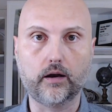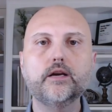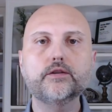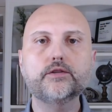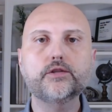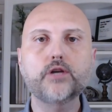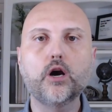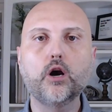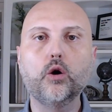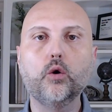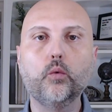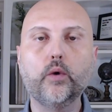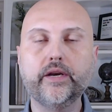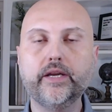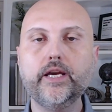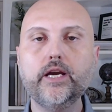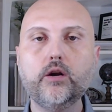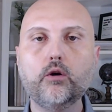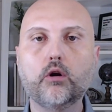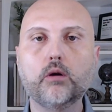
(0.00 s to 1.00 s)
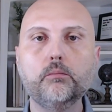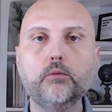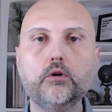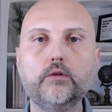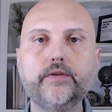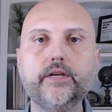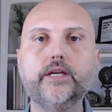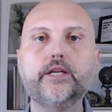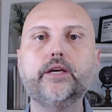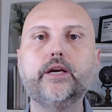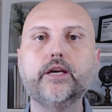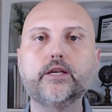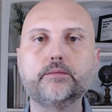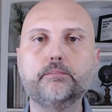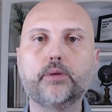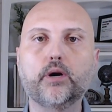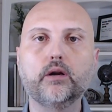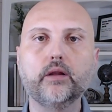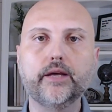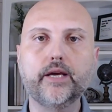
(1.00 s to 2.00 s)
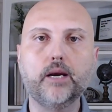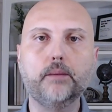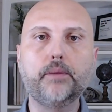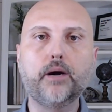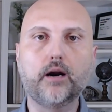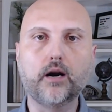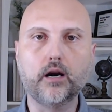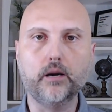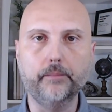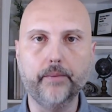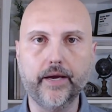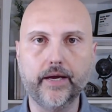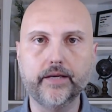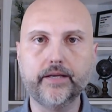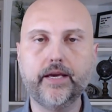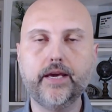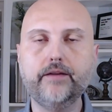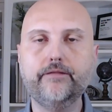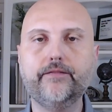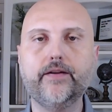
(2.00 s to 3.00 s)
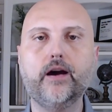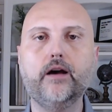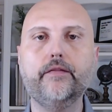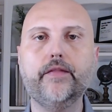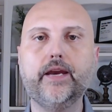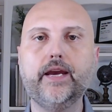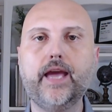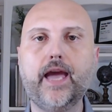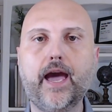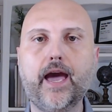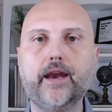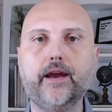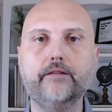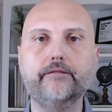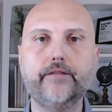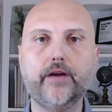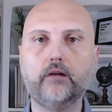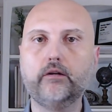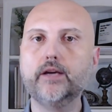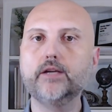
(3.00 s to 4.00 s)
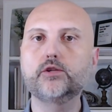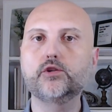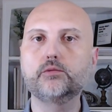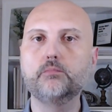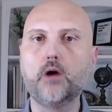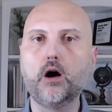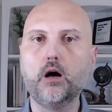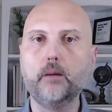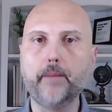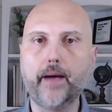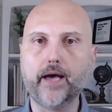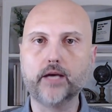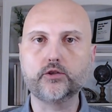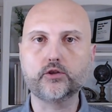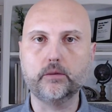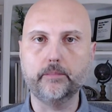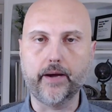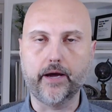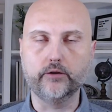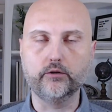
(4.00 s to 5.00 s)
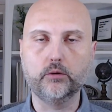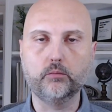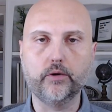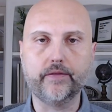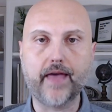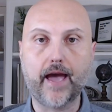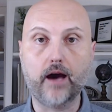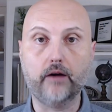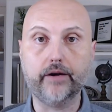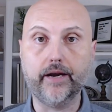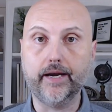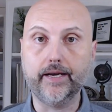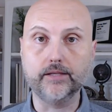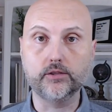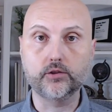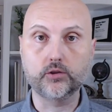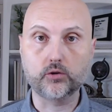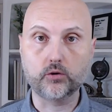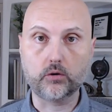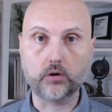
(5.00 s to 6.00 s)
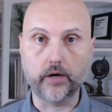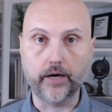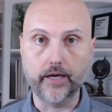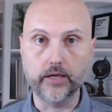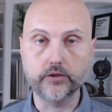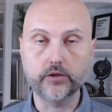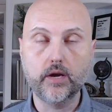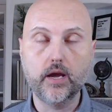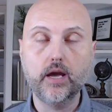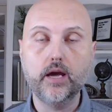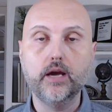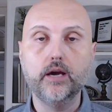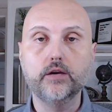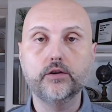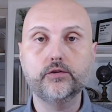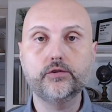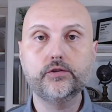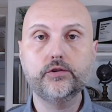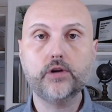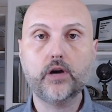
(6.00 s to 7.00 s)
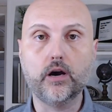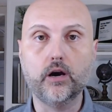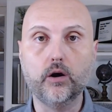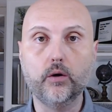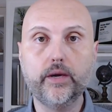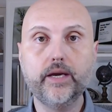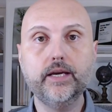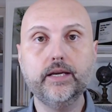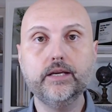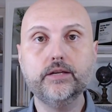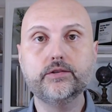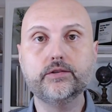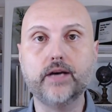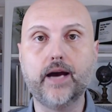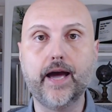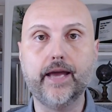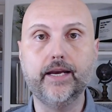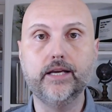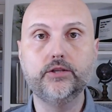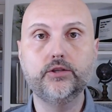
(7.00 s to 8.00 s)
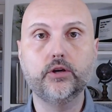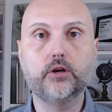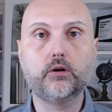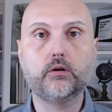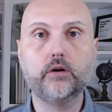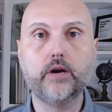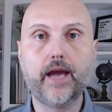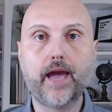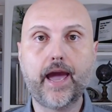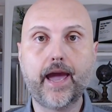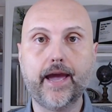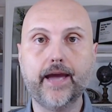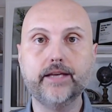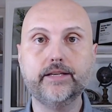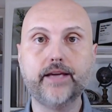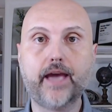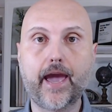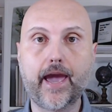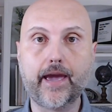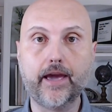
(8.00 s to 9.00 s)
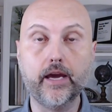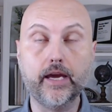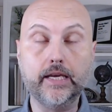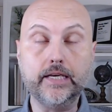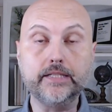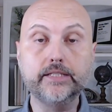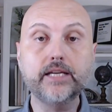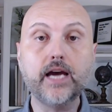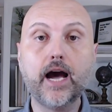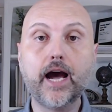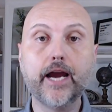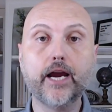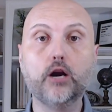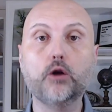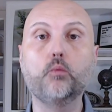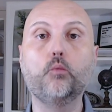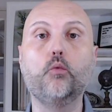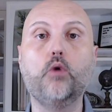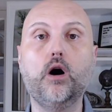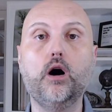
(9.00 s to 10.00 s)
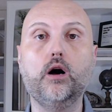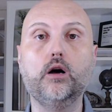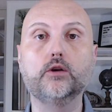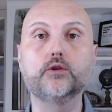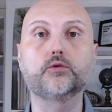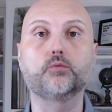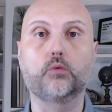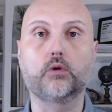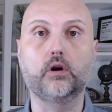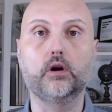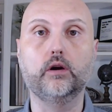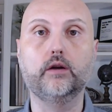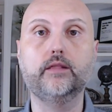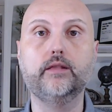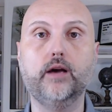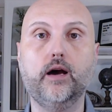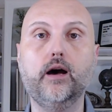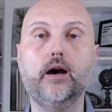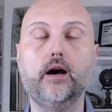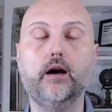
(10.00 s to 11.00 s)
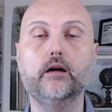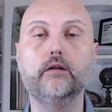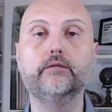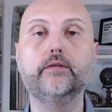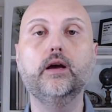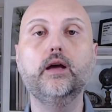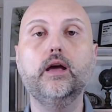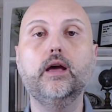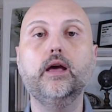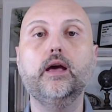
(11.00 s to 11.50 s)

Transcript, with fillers: So, when Igor moved into his Berlin apartment, he found that he had a very small master bedroom without any storage. So, he decided to create a entire wall's worth of